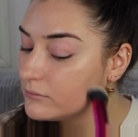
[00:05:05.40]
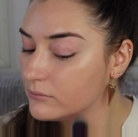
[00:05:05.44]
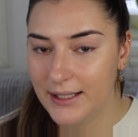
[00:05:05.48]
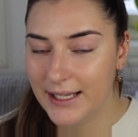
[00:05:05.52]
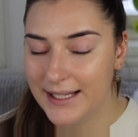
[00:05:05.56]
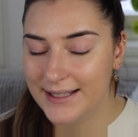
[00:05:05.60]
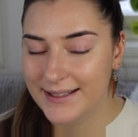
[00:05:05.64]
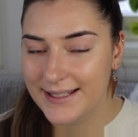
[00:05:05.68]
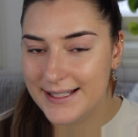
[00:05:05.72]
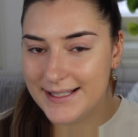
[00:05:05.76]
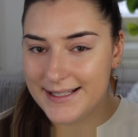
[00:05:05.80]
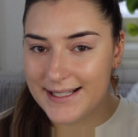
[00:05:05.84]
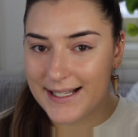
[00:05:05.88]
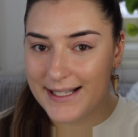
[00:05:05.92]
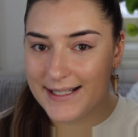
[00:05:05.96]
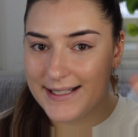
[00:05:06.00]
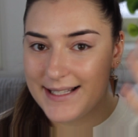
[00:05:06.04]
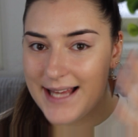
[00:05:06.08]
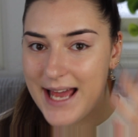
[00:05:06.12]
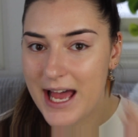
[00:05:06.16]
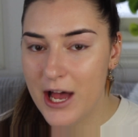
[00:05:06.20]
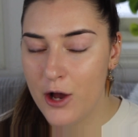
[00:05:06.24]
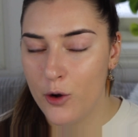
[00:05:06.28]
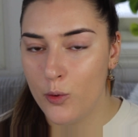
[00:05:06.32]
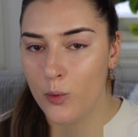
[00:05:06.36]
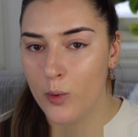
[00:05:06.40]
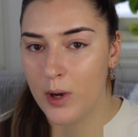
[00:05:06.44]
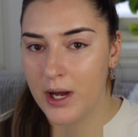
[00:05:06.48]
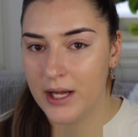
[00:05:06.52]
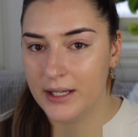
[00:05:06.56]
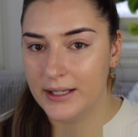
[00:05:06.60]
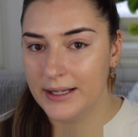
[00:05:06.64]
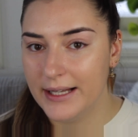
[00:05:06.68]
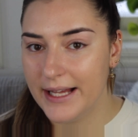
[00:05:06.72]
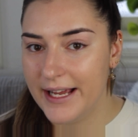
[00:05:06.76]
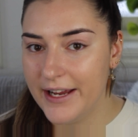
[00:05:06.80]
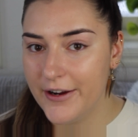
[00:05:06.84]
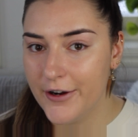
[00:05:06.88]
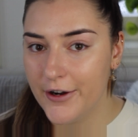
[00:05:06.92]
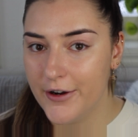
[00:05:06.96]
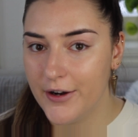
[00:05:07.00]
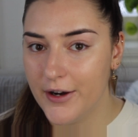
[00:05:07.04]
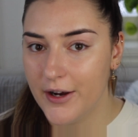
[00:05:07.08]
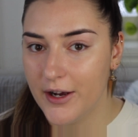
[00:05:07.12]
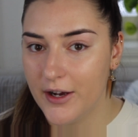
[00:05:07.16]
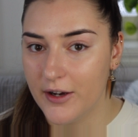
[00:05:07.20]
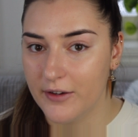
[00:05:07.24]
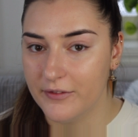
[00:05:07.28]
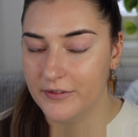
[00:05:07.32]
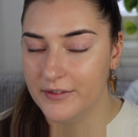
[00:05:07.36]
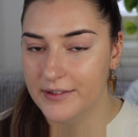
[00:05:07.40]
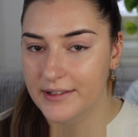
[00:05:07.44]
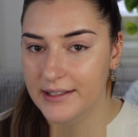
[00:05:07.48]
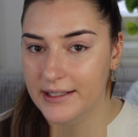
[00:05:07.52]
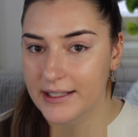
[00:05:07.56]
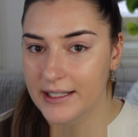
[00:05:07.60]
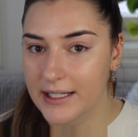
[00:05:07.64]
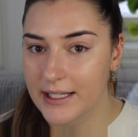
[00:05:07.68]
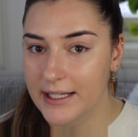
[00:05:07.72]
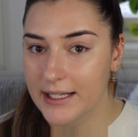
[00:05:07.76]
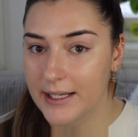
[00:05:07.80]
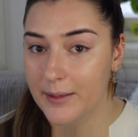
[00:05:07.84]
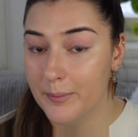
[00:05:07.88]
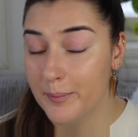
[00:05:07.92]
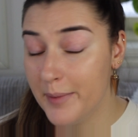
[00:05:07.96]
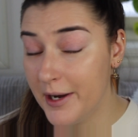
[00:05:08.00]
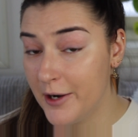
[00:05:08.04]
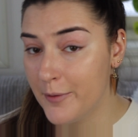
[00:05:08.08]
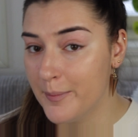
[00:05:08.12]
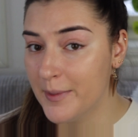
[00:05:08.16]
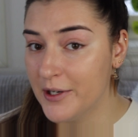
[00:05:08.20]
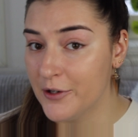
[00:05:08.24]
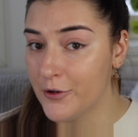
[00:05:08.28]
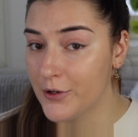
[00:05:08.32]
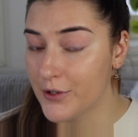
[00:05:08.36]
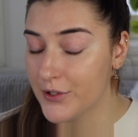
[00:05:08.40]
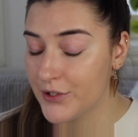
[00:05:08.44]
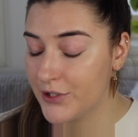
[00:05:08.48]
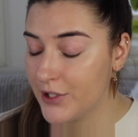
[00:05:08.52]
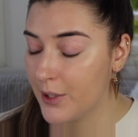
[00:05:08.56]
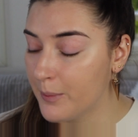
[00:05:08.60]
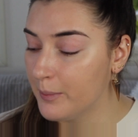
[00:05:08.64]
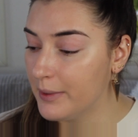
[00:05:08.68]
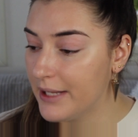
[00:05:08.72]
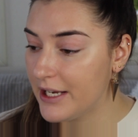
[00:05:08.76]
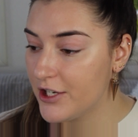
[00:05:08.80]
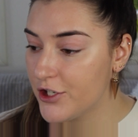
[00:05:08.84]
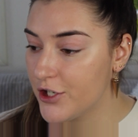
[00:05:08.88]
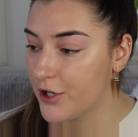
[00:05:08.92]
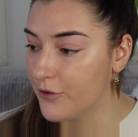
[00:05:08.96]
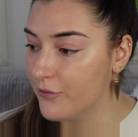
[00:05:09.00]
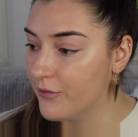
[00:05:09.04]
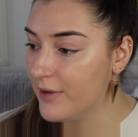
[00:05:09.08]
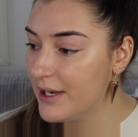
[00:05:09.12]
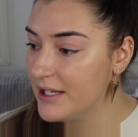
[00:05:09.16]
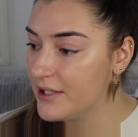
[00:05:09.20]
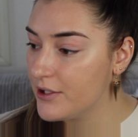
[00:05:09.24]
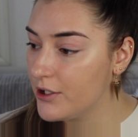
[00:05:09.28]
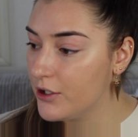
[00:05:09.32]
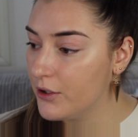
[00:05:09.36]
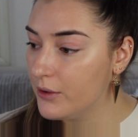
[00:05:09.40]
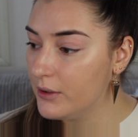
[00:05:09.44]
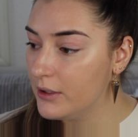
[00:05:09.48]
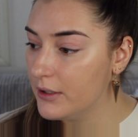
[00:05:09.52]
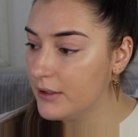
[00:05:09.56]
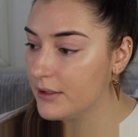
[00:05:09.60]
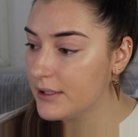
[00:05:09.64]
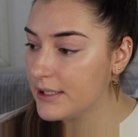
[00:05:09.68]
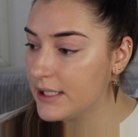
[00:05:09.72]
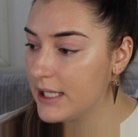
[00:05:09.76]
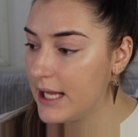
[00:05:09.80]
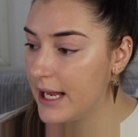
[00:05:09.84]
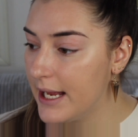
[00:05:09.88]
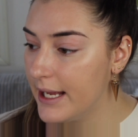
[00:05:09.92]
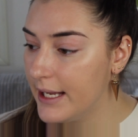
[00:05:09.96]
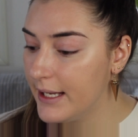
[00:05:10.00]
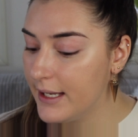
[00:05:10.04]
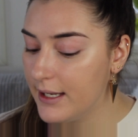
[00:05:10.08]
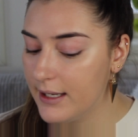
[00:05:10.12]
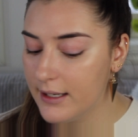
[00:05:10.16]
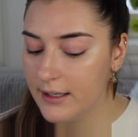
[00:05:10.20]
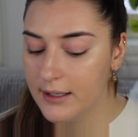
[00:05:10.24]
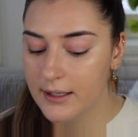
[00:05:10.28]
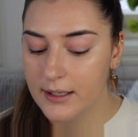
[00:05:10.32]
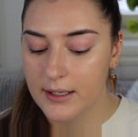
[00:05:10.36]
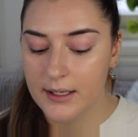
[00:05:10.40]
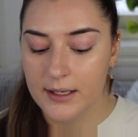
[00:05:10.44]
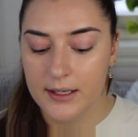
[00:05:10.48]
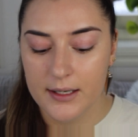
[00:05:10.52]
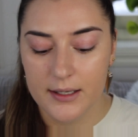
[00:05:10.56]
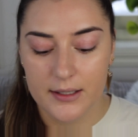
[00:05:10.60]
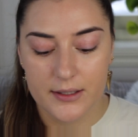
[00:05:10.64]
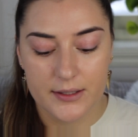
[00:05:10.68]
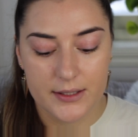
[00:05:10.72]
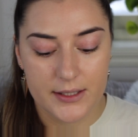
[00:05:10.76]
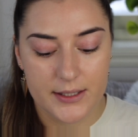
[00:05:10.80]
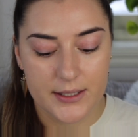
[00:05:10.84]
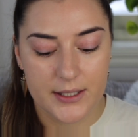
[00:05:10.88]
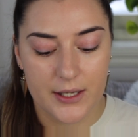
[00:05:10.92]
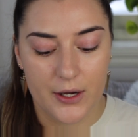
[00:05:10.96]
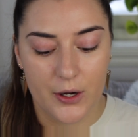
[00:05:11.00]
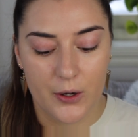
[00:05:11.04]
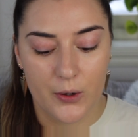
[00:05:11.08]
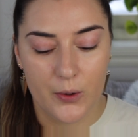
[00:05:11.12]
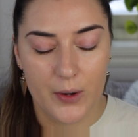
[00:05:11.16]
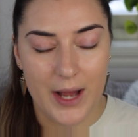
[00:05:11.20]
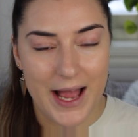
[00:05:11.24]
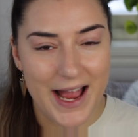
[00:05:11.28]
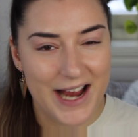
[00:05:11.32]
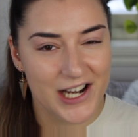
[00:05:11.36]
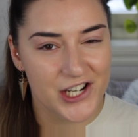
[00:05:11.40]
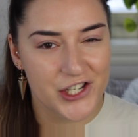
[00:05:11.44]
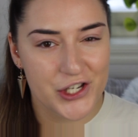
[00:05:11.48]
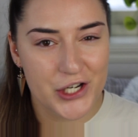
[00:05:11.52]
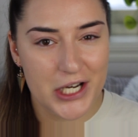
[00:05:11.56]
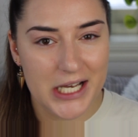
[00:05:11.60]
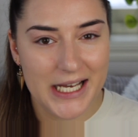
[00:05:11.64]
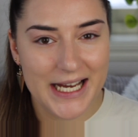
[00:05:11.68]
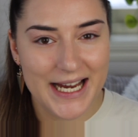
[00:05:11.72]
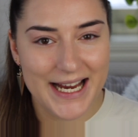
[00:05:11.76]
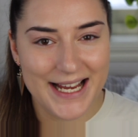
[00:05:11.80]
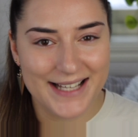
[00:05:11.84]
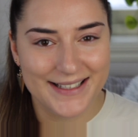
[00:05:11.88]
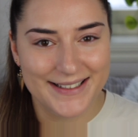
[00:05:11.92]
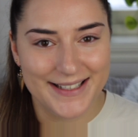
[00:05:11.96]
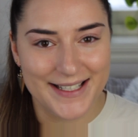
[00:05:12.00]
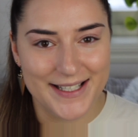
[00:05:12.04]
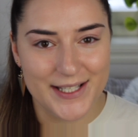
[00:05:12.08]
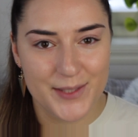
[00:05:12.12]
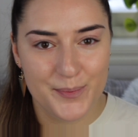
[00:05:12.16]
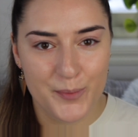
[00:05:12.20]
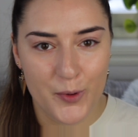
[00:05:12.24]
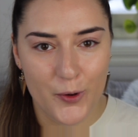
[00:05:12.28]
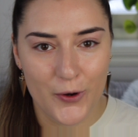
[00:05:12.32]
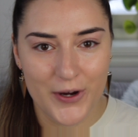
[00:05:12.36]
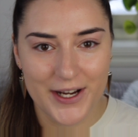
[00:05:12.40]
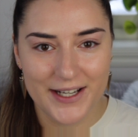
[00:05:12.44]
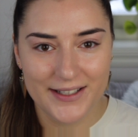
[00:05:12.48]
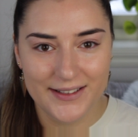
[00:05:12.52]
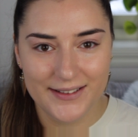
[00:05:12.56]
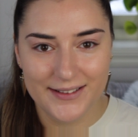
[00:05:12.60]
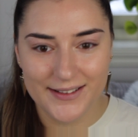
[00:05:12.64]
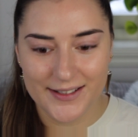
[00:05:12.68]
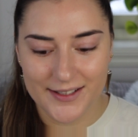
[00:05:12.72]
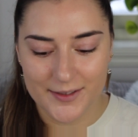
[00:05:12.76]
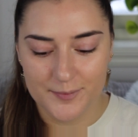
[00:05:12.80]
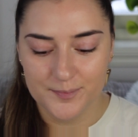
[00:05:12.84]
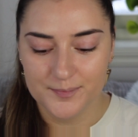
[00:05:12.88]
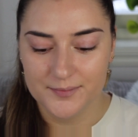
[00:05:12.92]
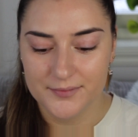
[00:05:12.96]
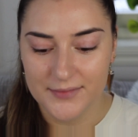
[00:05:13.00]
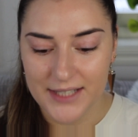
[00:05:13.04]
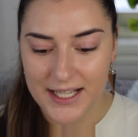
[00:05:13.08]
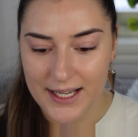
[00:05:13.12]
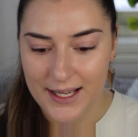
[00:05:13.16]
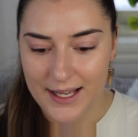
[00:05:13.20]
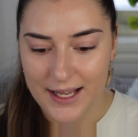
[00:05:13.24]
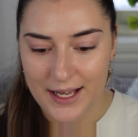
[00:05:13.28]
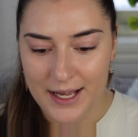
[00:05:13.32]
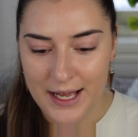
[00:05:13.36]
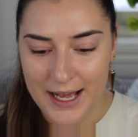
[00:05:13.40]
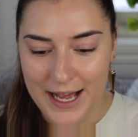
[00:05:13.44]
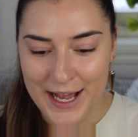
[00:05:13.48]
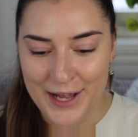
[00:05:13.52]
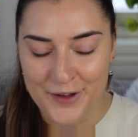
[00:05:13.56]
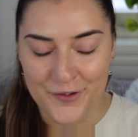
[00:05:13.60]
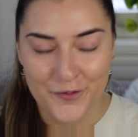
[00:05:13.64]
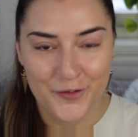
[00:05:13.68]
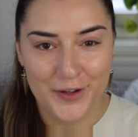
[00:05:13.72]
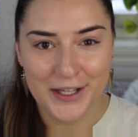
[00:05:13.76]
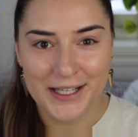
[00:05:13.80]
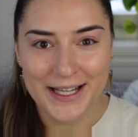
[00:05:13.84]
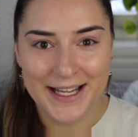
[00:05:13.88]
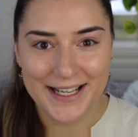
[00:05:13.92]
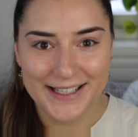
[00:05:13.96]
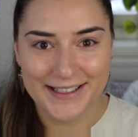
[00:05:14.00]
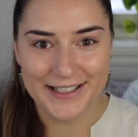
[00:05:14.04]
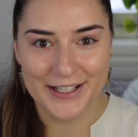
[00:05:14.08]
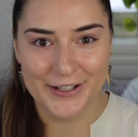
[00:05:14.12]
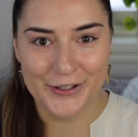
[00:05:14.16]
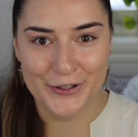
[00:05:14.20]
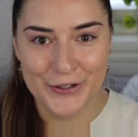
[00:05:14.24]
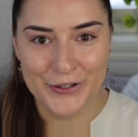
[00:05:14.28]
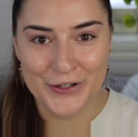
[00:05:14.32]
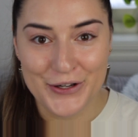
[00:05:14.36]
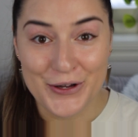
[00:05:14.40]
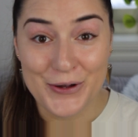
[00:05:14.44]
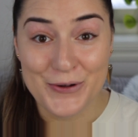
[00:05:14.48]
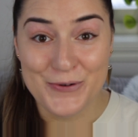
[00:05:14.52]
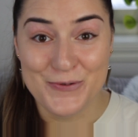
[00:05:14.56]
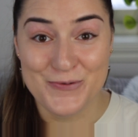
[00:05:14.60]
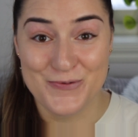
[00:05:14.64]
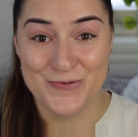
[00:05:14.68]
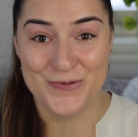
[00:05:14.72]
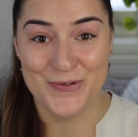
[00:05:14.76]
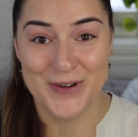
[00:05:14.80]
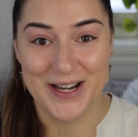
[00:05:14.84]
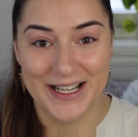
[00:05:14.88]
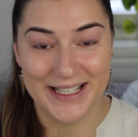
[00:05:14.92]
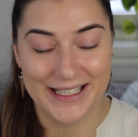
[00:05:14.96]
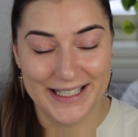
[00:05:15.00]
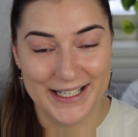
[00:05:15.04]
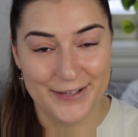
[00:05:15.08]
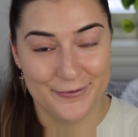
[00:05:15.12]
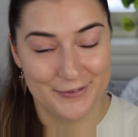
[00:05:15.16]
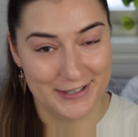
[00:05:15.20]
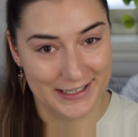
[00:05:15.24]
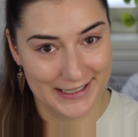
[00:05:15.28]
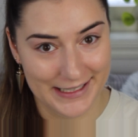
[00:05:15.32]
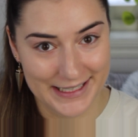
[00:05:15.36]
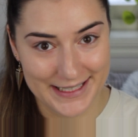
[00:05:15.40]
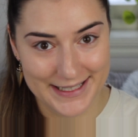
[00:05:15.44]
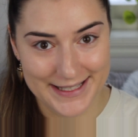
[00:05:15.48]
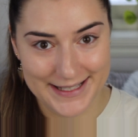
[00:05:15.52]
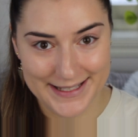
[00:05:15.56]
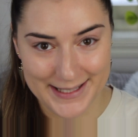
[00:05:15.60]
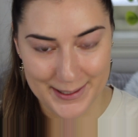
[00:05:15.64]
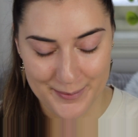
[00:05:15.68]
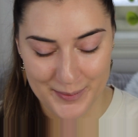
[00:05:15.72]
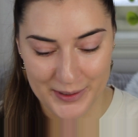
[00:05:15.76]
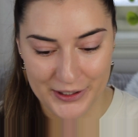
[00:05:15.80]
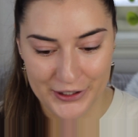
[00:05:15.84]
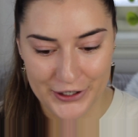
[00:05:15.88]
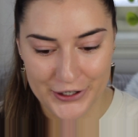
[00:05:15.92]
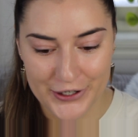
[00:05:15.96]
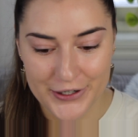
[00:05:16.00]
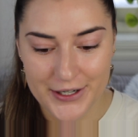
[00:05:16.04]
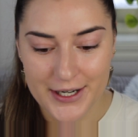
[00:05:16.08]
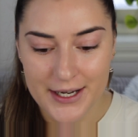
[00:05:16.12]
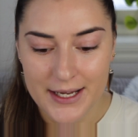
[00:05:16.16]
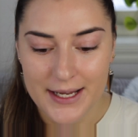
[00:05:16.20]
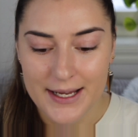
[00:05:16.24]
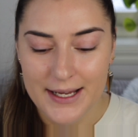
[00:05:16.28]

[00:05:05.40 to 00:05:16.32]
And this is how one layer of the BareMinerals Complexion Rescue looks like. So actually at this point, I feel like they look really similar.